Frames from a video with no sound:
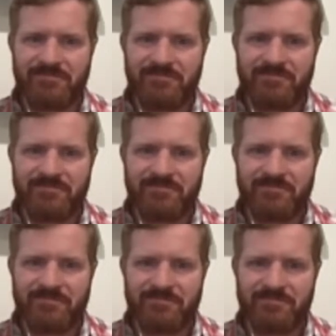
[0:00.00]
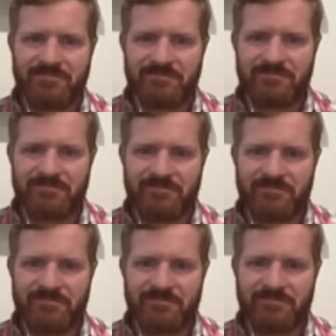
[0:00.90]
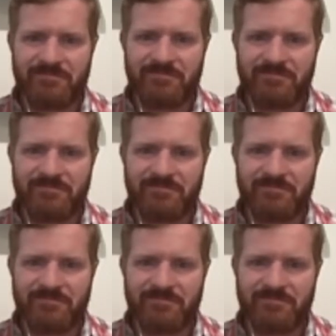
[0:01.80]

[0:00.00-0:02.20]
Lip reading: (not speaking)